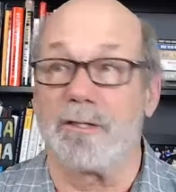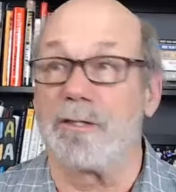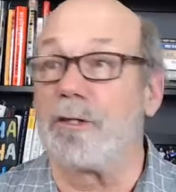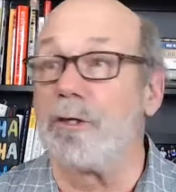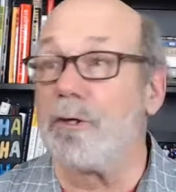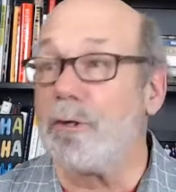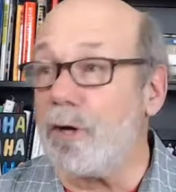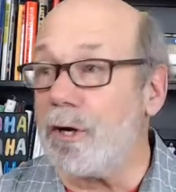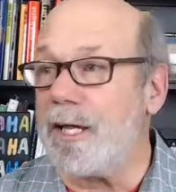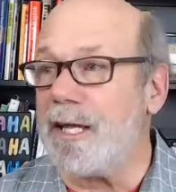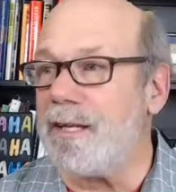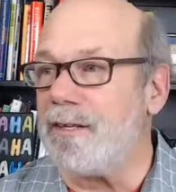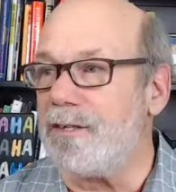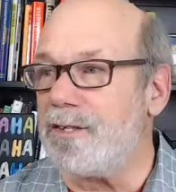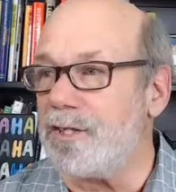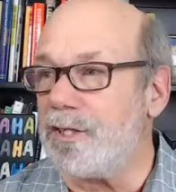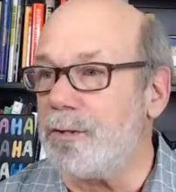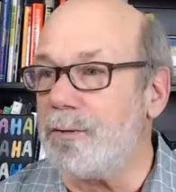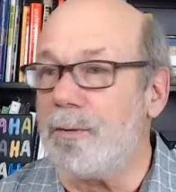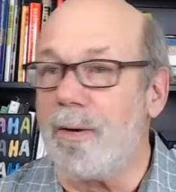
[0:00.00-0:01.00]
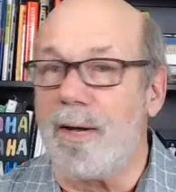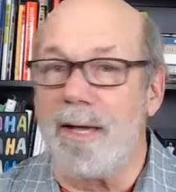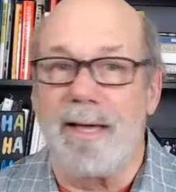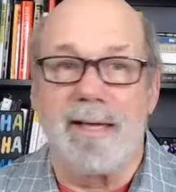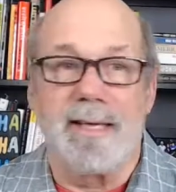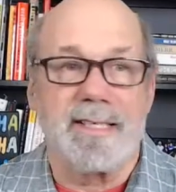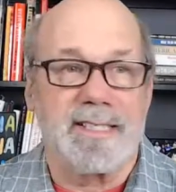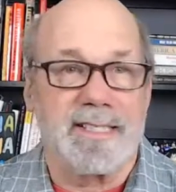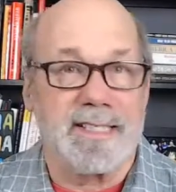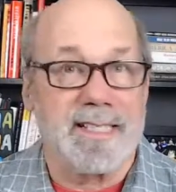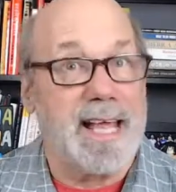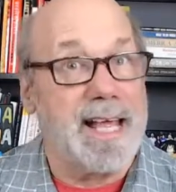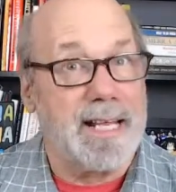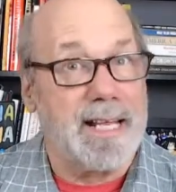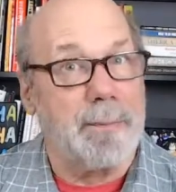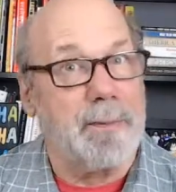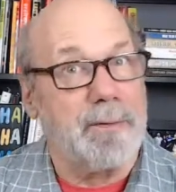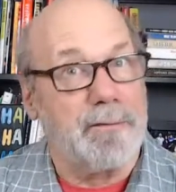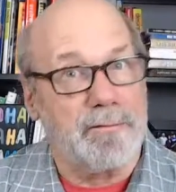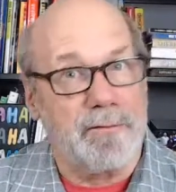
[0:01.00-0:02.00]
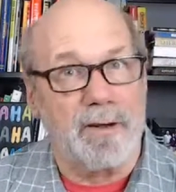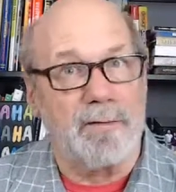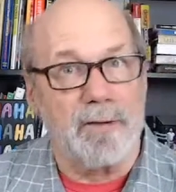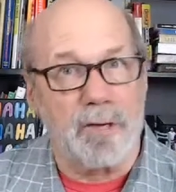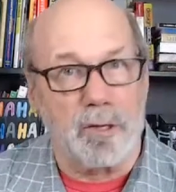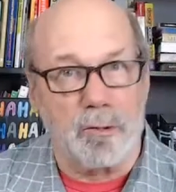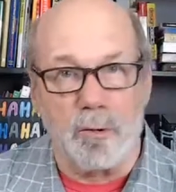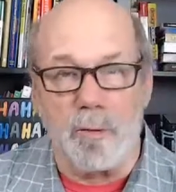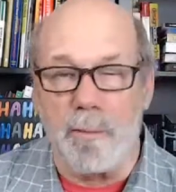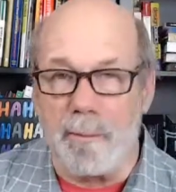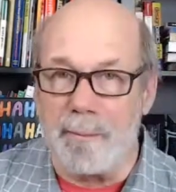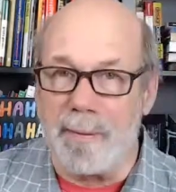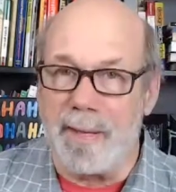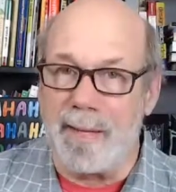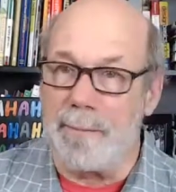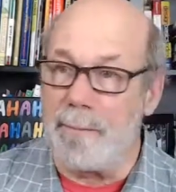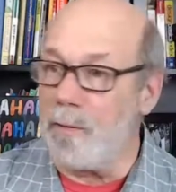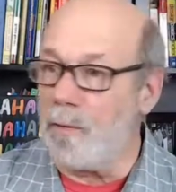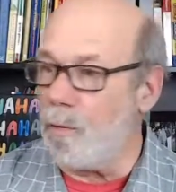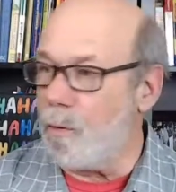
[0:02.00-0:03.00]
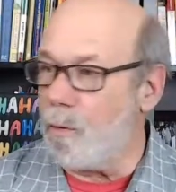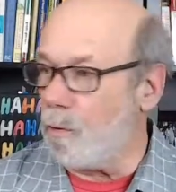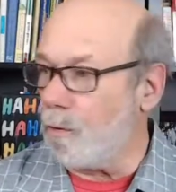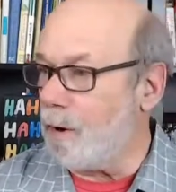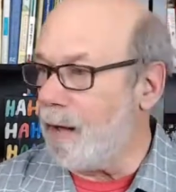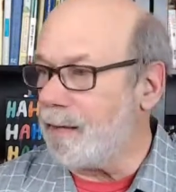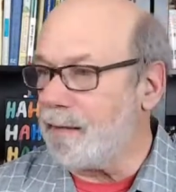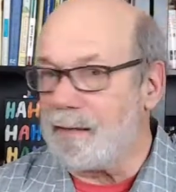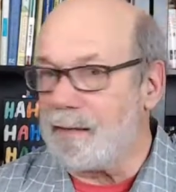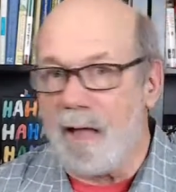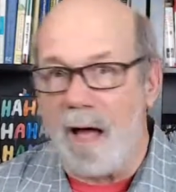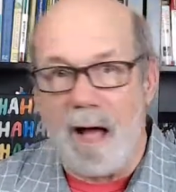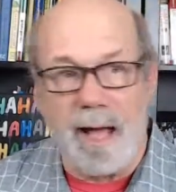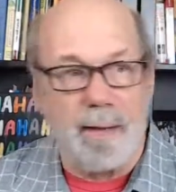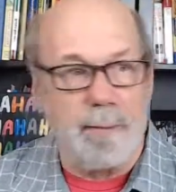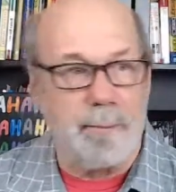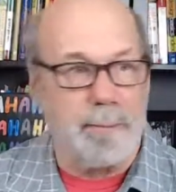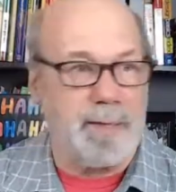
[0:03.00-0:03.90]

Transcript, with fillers: learning to stand up in front of a group of people or online,